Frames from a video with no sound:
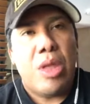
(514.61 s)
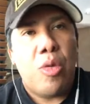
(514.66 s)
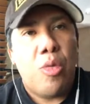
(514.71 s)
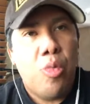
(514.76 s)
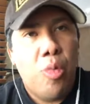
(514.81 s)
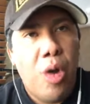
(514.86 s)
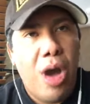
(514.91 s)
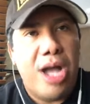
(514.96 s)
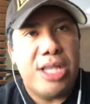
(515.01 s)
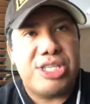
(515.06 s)

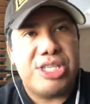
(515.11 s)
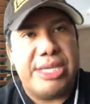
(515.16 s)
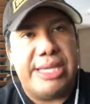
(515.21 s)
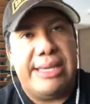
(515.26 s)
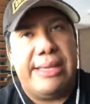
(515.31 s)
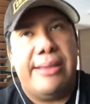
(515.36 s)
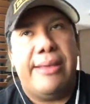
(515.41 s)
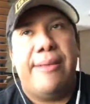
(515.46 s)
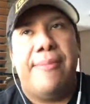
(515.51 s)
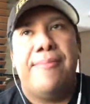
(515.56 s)
Watching
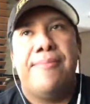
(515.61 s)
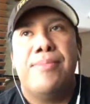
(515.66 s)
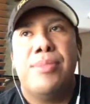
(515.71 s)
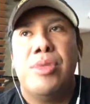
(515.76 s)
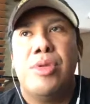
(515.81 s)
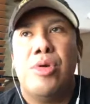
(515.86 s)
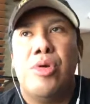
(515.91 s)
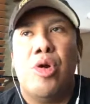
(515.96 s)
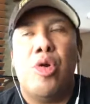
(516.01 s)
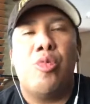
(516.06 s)

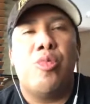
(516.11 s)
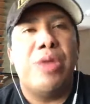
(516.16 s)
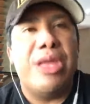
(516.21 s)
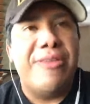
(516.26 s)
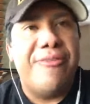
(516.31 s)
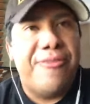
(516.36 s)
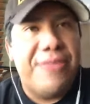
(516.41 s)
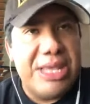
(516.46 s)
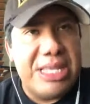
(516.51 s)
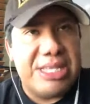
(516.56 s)
or
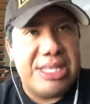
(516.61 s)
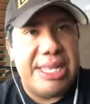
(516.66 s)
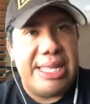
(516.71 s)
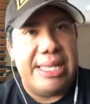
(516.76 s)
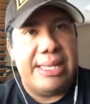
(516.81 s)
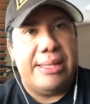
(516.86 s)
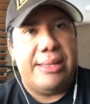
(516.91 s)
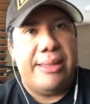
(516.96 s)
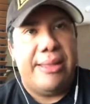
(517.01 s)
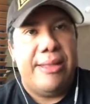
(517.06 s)

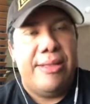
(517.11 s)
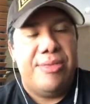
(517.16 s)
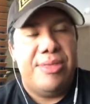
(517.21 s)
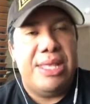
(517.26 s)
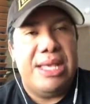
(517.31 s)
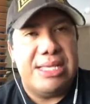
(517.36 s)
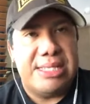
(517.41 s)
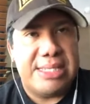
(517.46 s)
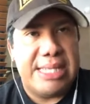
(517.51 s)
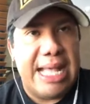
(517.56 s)
revisiting
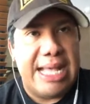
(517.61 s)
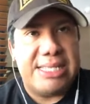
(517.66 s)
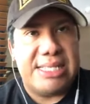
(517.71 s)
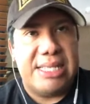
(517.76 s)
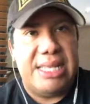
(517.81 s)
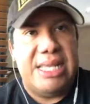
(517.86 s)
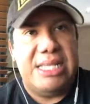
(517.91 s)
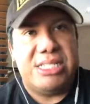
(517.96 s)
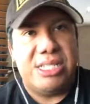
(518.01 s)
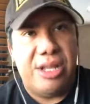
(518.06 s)
the
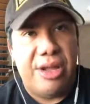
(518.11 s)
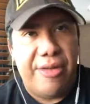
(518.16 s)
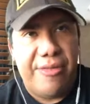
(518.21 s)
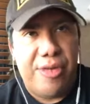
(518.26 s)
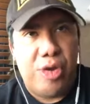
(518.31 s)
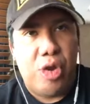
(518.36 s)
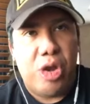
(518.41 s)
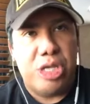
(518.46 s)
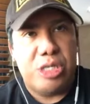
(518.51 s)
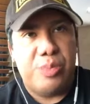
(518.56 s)
assassination of
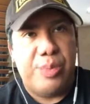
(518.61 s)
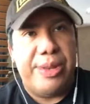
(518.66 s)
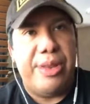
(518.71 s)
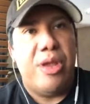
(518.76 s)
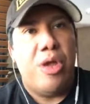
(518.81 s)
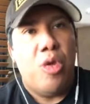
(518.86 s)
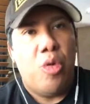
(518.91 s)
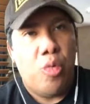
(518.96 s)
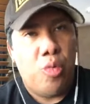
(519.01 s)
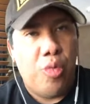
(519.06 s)
her husband,
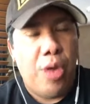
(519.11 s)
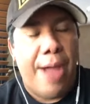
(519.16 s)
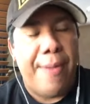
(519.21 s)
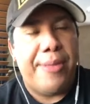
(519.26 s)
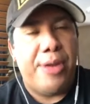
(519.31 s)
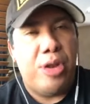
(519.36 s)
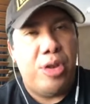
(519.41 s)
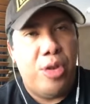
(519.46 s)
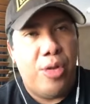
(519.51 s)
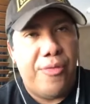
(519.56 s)

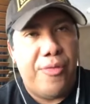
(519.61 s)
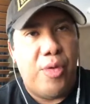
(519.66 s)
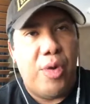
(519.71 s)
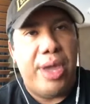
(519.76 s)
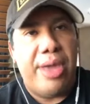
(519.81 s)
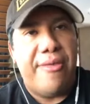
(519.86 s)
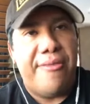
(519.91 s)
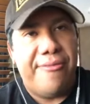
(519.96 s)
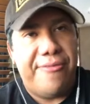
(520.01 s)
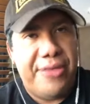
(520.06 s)
Robert
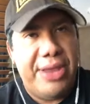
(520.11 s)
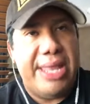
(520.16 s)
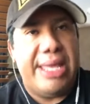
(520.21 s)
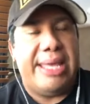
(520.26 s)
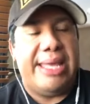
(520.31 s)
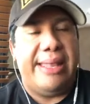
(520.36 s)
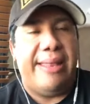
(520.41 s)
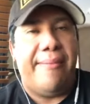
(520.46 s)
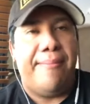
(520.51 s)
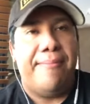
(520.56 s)
Lavoie
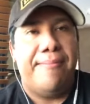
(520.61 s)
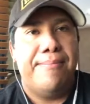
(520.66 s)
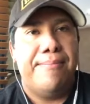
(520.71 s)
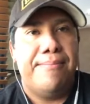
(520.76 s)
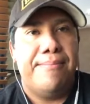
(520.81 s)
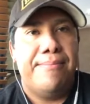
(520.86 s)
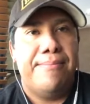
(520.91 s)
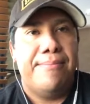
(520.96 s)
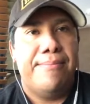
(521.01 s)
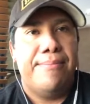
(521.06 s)
Finnegan.
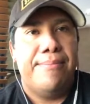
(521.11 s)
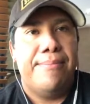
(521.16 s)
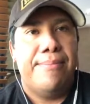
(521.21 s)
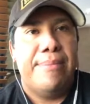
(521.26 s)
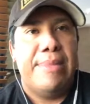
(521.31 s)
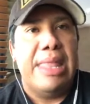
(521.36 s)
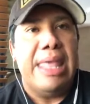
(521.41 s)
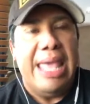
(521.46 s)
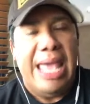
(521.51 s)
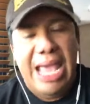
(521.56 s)

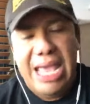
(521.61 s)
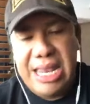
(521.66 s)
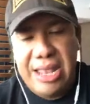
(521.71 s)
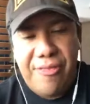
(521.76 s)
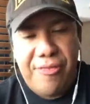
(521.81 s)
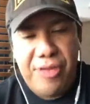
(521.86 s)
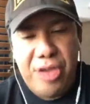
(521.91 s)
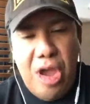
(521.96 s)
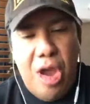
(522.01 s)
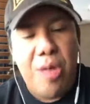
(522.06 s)
And
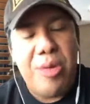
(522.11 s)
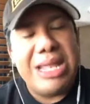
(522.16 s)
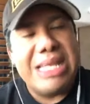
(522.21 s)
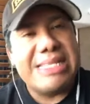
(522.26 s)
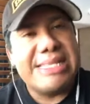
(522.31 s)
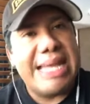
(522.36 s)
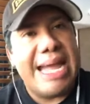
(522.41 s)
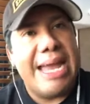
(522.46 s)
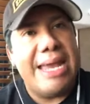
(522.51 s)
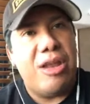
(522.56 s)
if we already
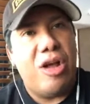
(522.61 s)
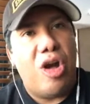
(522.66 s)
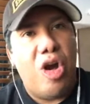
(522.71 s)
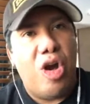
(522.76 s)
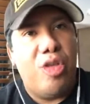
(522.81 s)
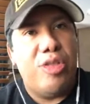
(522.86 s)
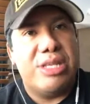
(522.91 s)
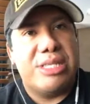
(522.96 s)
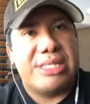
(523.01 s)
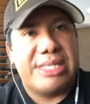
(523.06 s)
tied
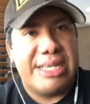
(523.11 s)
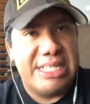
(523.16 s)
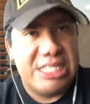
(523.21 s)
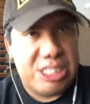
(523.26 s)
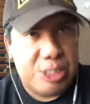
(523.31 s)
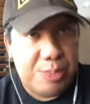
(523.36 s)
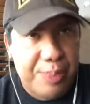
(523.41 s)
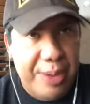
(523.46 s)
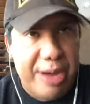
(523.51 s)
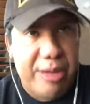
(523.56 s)
all this
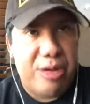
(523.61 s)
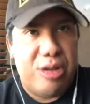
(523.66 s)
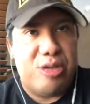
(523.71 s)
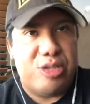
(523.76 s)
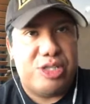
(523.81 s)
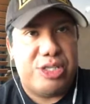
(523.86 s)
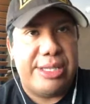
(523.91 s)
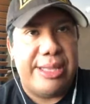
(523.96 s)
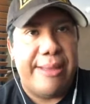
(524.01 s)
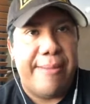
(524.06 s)

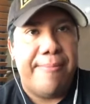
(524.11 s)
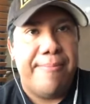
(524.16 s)
conspirators